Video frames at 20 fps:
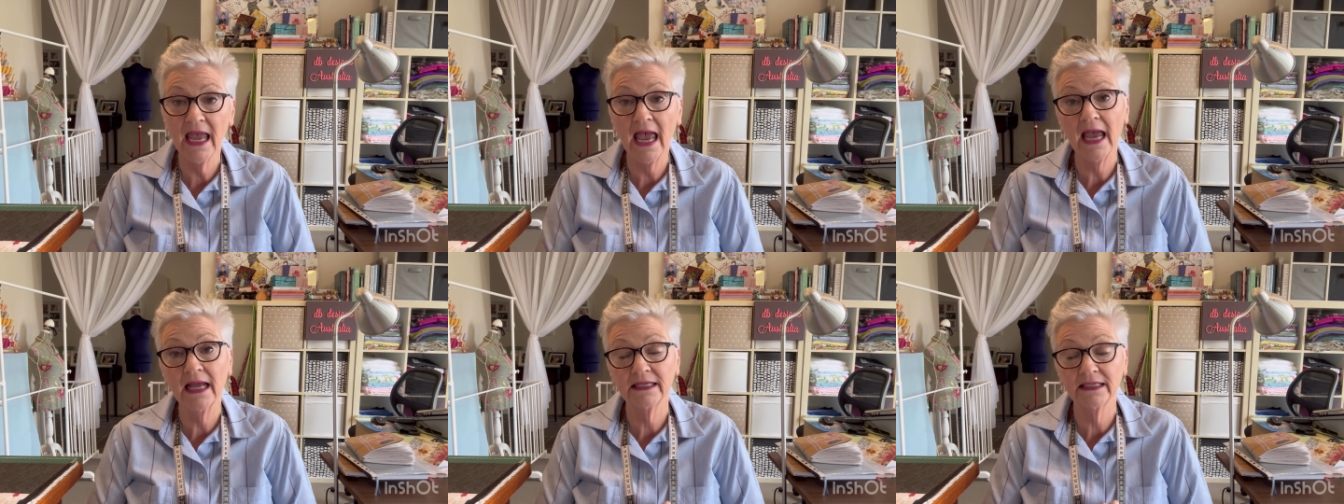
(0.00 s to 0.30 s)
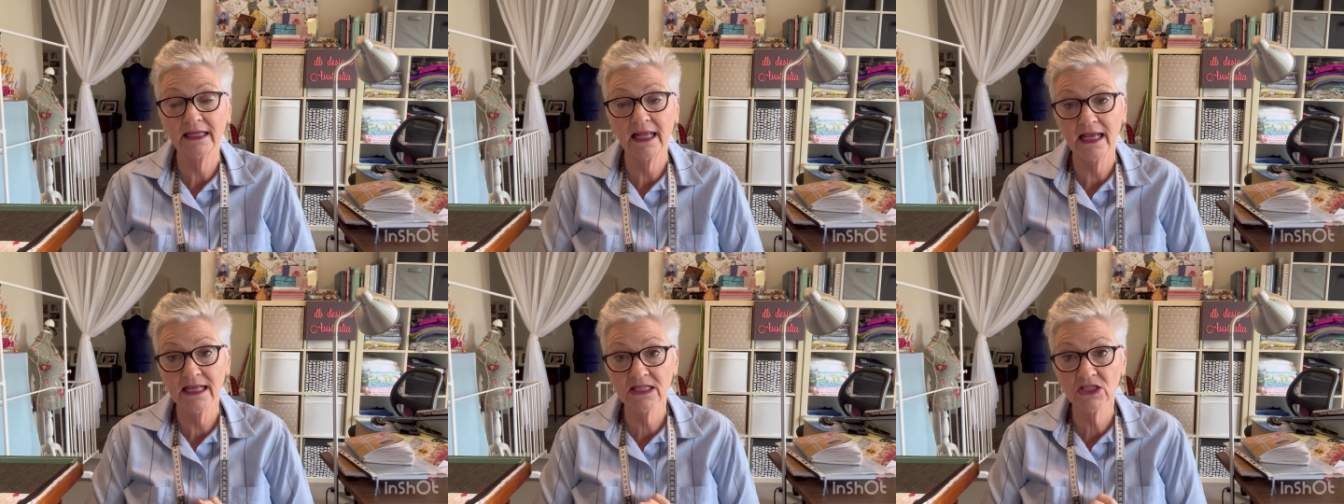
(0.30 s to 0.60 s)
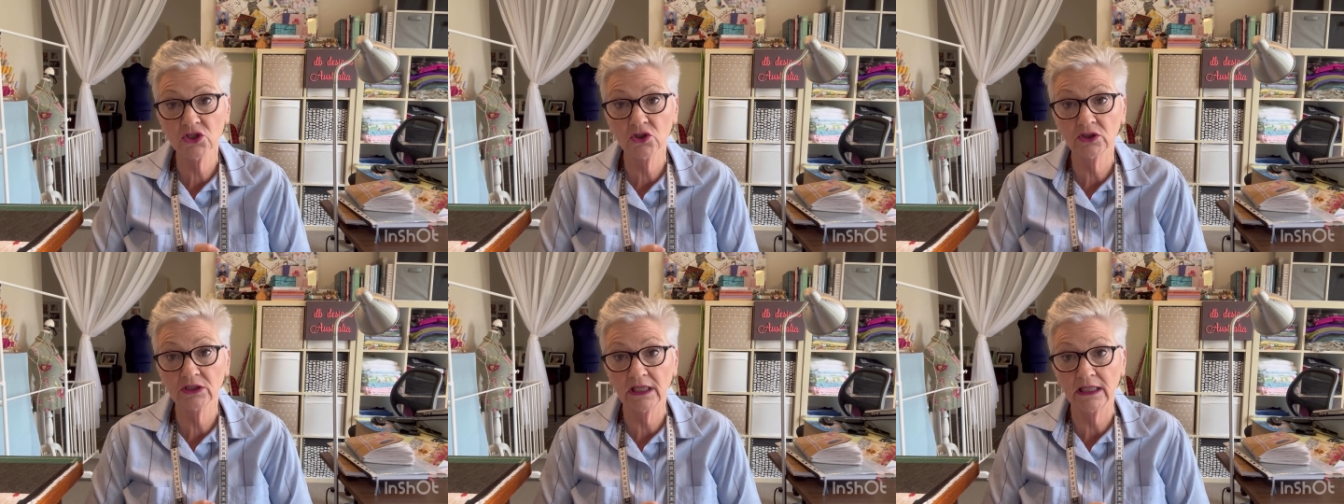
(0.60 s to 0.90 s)
and it has
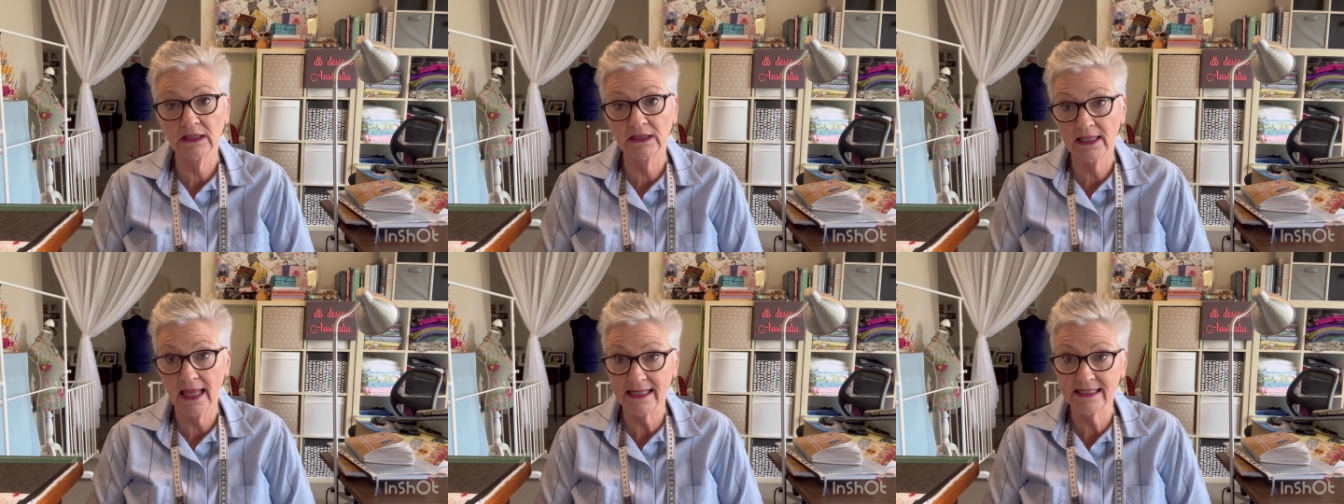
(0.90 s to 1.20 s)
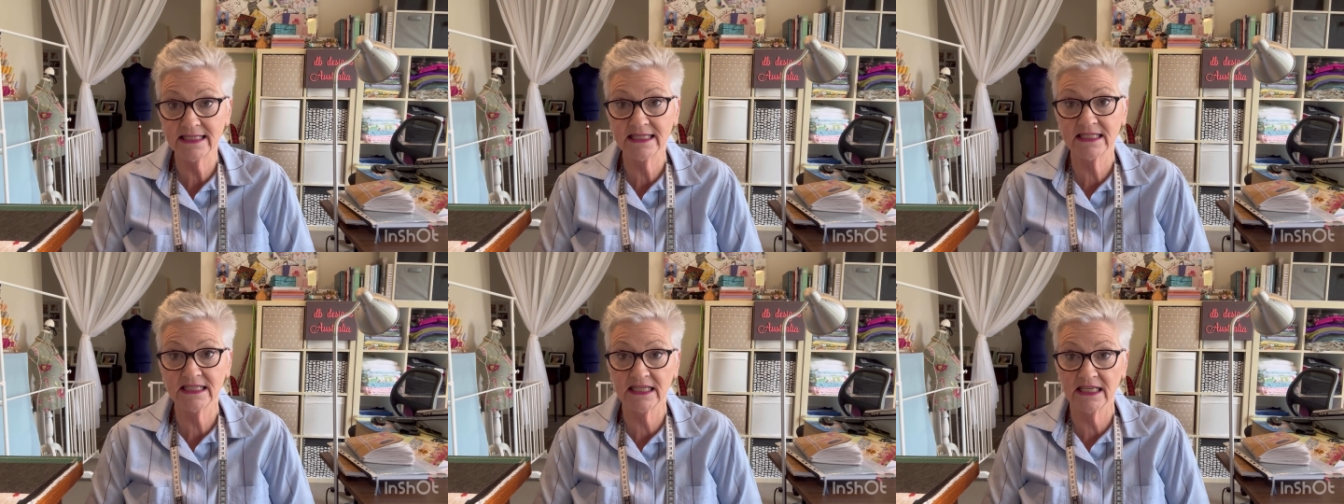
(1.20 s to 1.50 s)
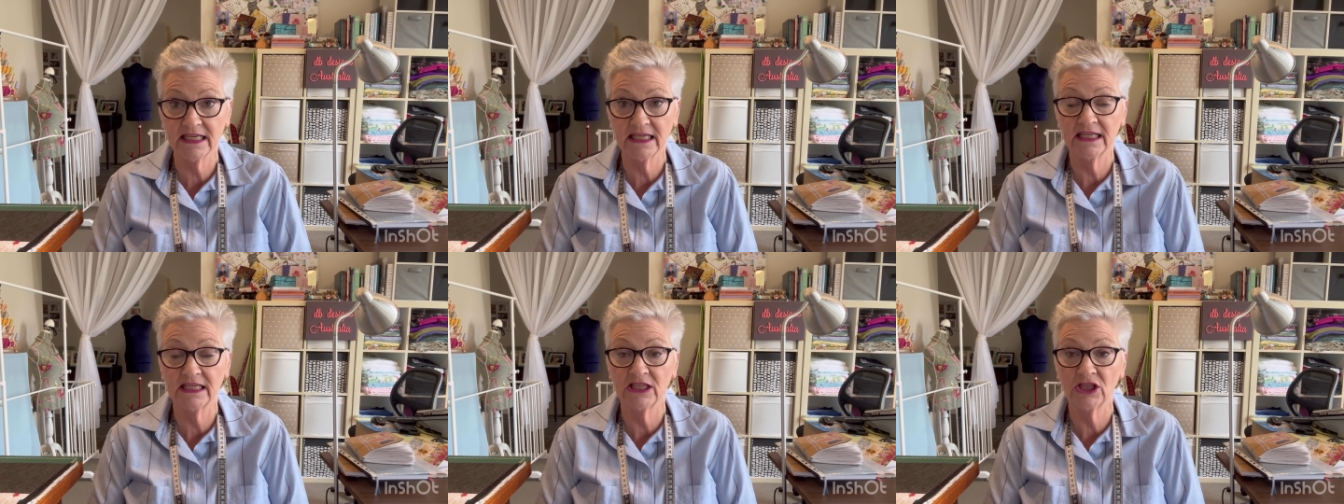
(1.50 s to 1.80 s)
got
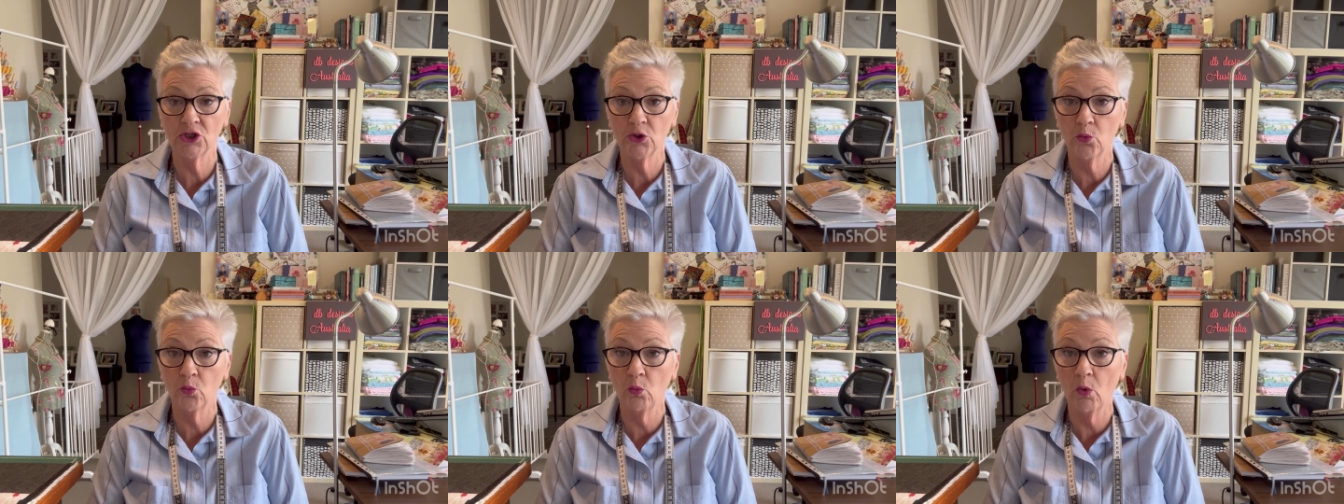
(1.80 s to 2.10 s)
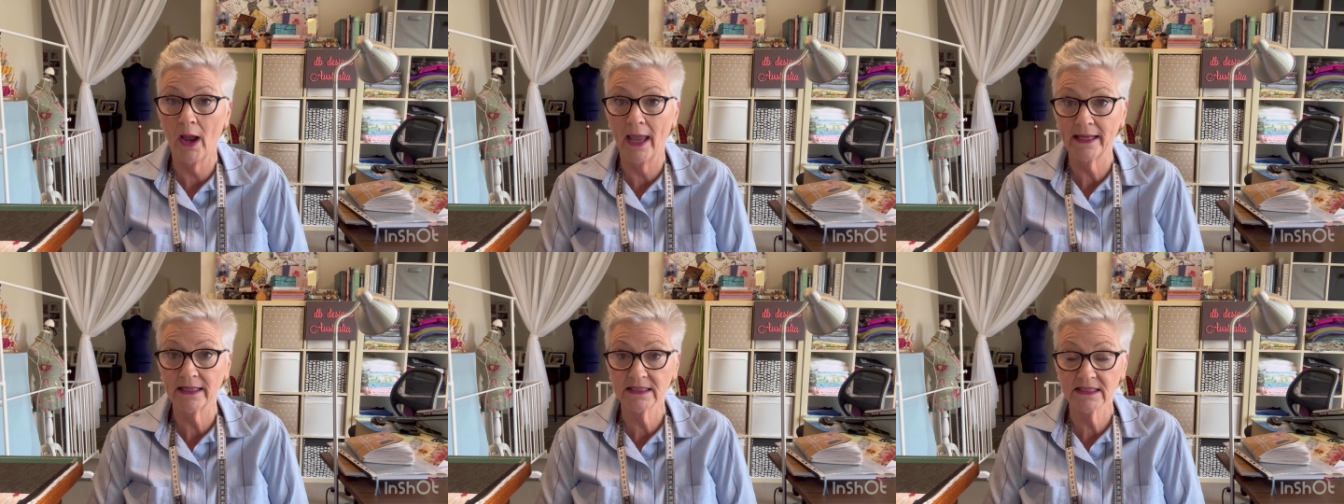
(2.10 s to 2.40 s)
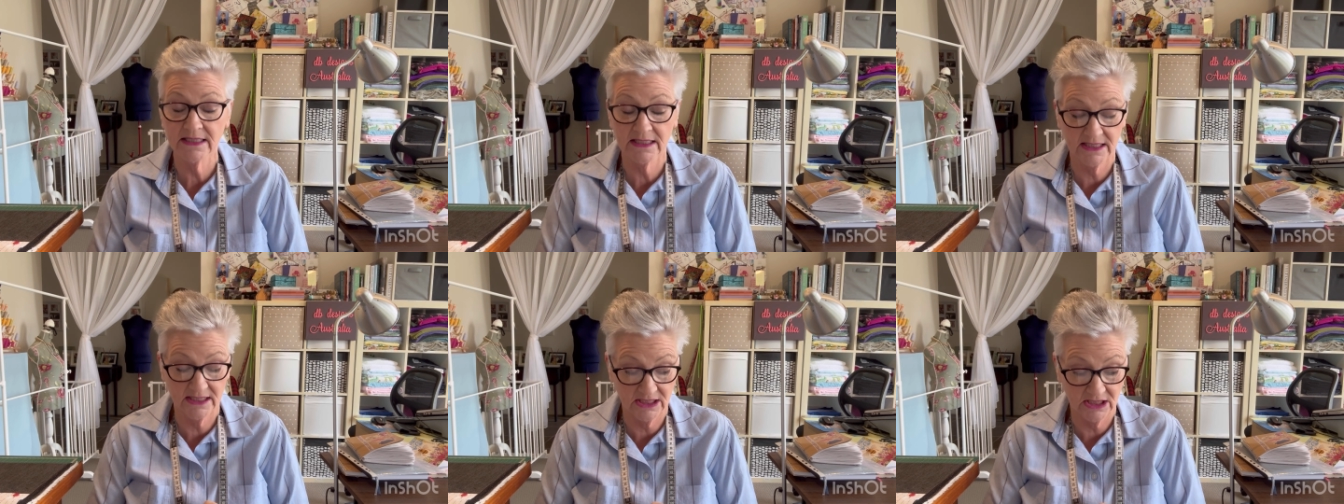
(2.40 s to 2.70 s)
elastic in the
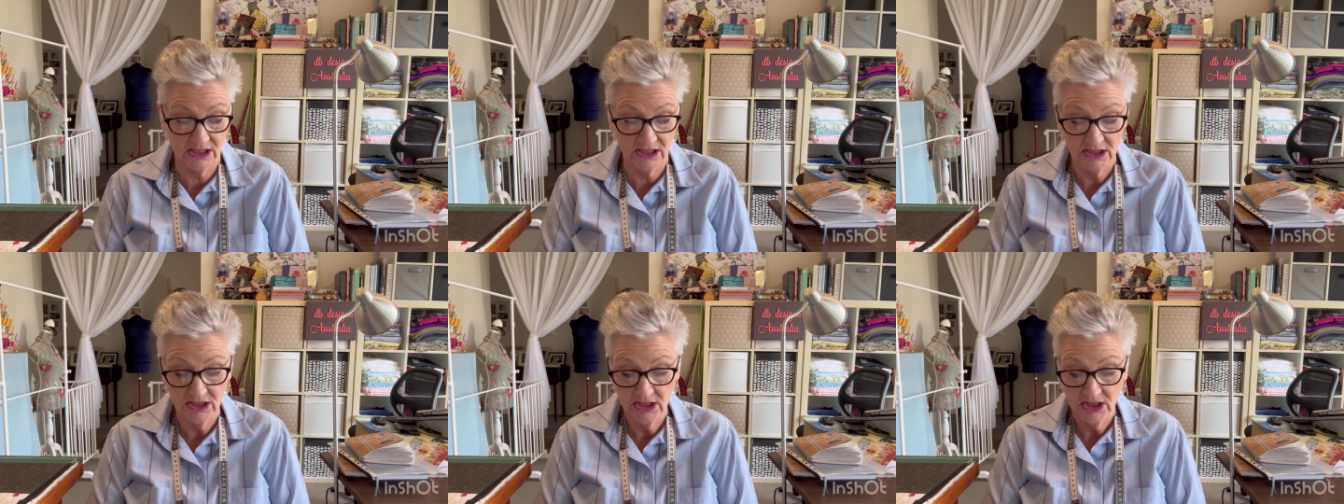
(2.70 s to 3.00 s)
waist.